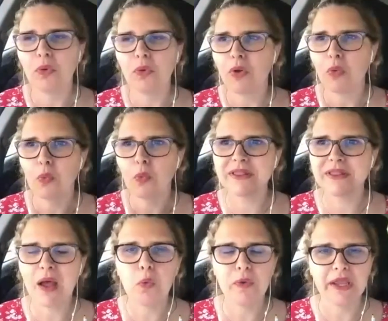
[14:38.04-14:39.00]
what
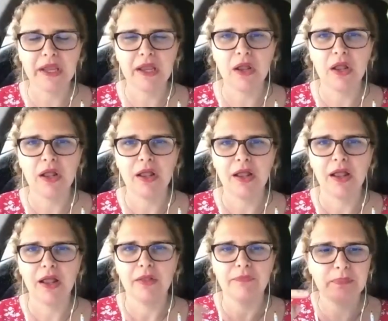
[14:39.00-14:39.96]
are we?
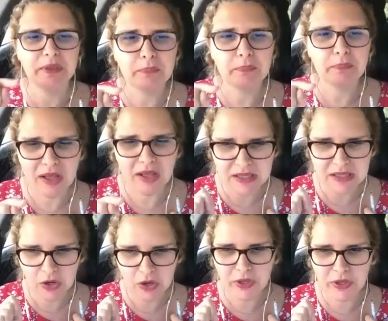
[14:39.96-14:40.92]
People are
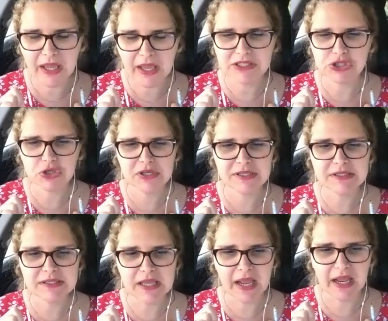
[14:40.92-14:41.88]
looking at you and
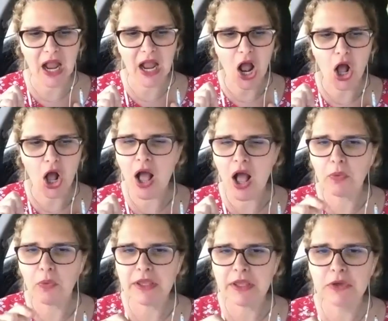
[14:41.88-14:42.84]
saying, oh, how
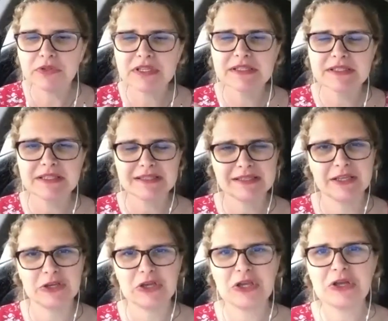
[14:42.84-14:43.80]
cute is this
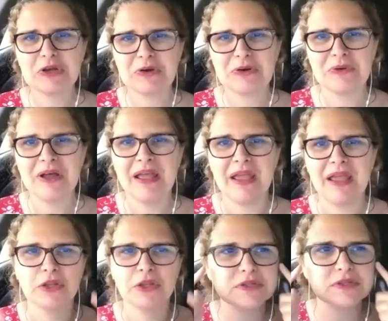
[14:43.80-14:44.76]
girl?
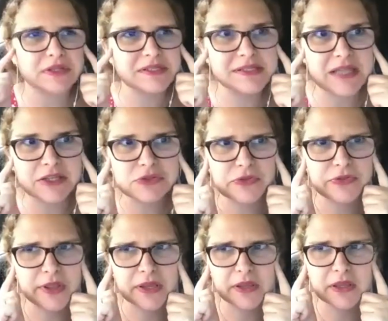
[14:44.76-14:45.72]
And you start to
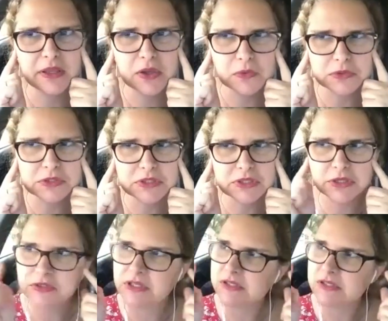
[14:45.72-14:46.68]
think
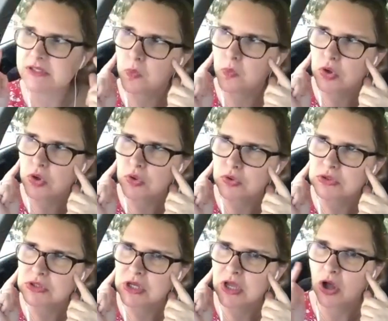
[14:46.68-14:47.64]
cute as a word.
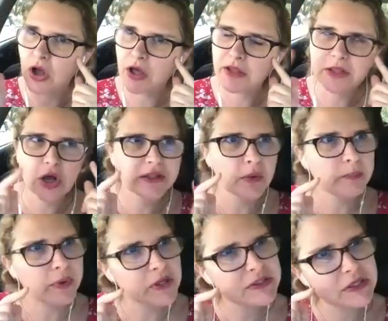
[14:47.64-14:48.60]
Oh, the other
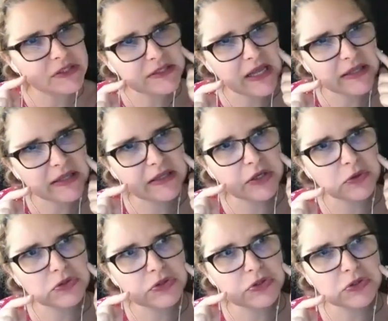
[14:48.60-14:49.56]
person said
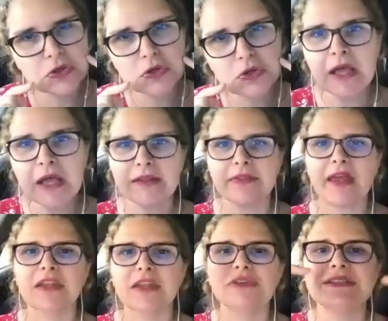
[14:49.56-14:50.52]
cute too.
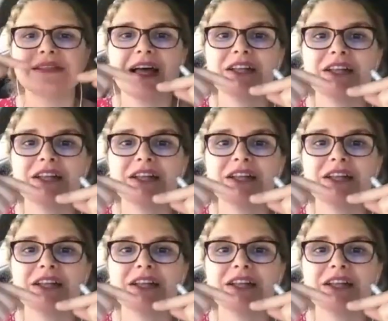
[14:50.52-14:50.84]
Then you start